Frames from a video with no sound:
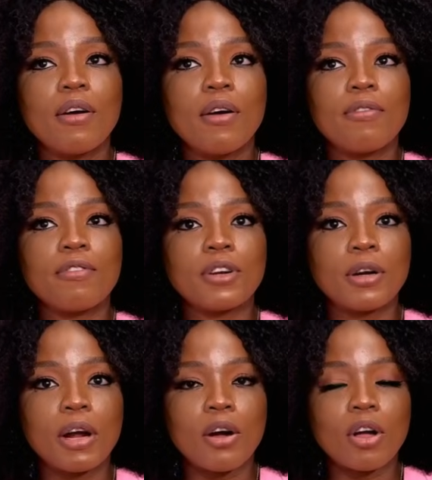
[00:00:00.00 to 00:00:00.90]

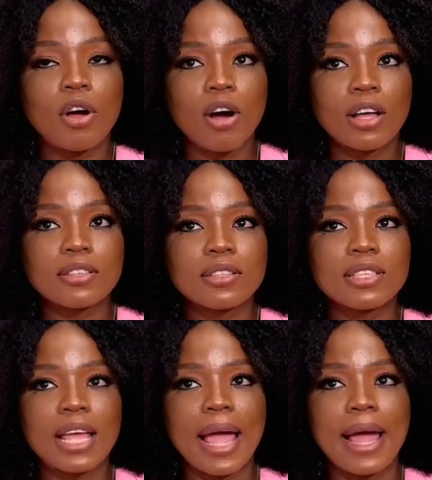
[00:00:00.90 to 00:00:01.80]
funeral costs,
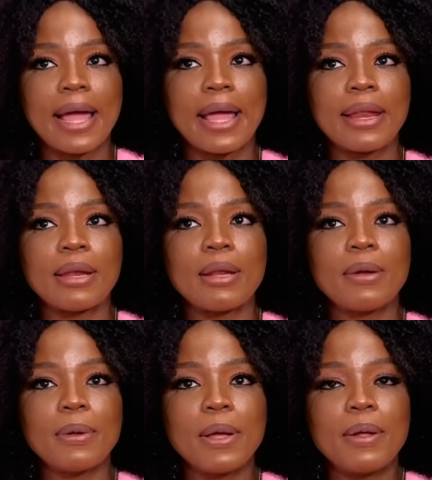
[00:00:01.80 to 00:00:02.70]
and
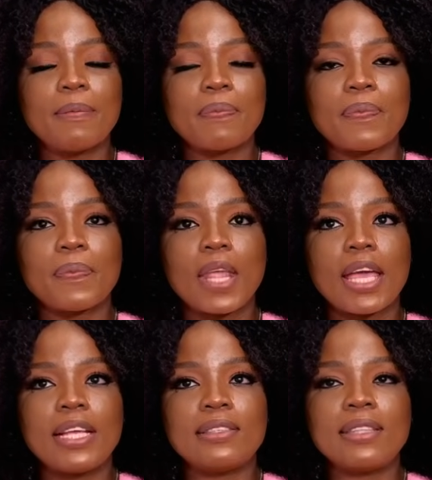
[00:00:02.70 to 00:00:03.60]

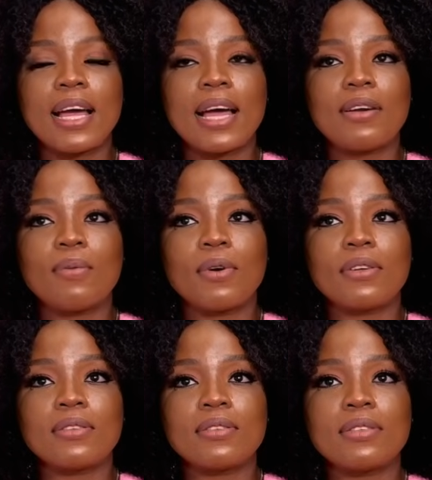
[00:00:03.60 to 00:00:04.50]
his dad
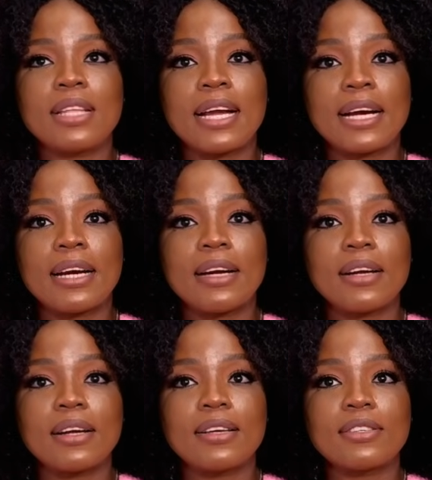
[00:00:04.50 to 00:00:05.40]
was there
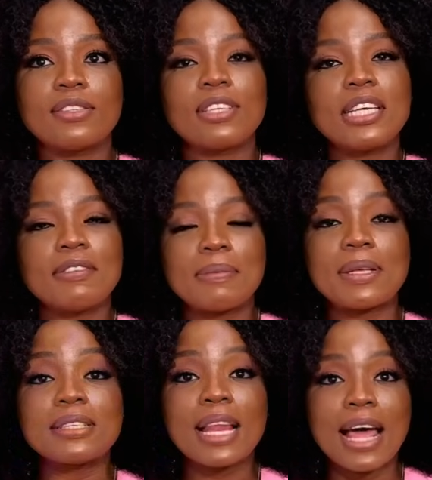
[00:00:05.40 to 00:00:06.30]
to give him
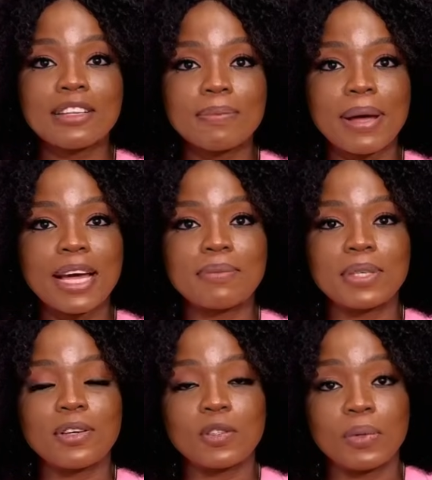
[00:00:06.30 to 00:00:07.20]
his last bath,
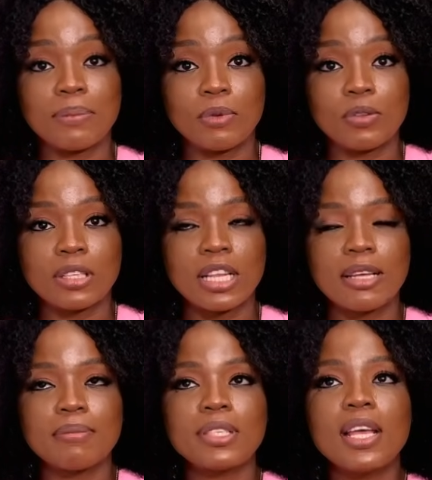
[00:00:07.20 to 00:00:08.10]
because we're
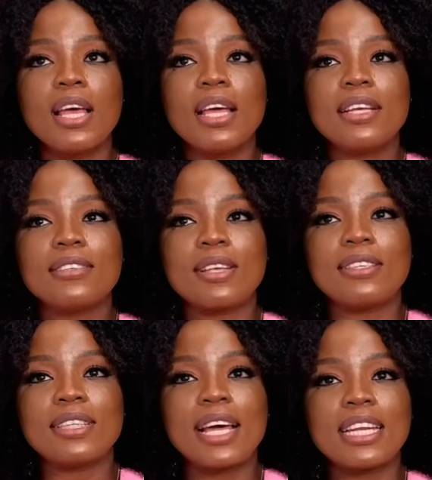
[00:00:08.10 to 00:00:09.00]
Muslims. So his
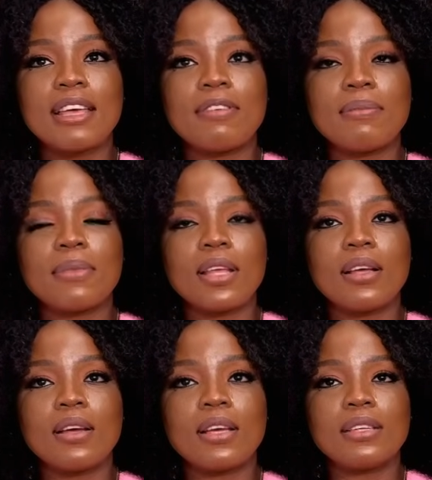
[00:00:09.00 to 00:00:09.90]
dad gave him
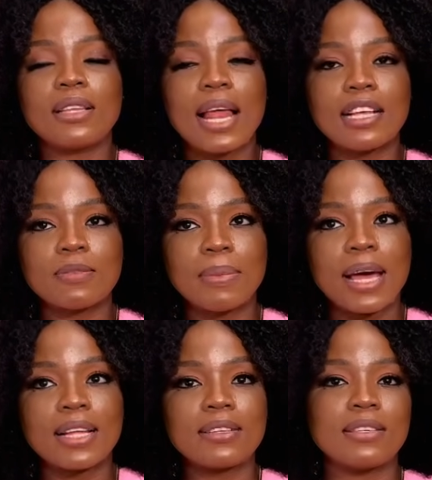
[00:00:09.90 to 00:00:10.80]
his last
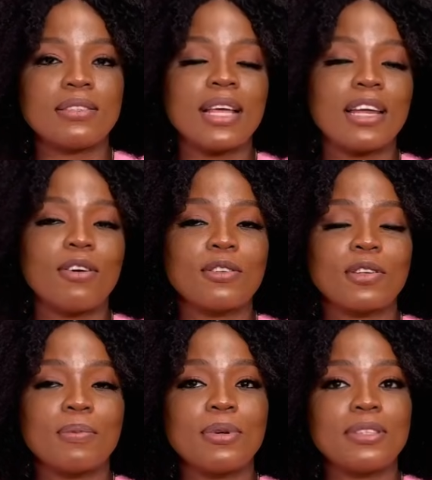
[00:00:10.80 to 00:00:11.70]
bath. His dad also
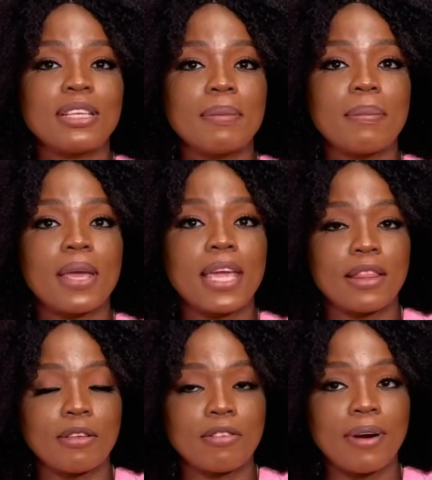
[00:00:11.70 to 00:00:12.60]
put him in
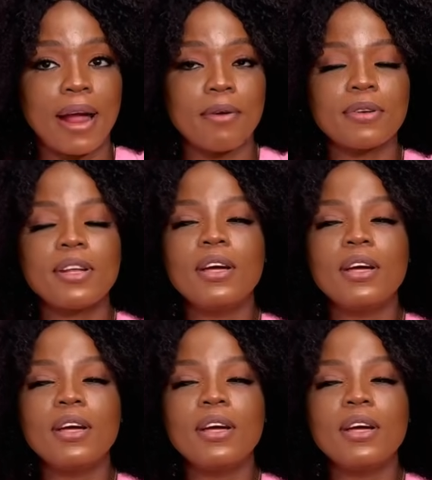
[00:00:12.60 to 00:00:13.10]
the ground.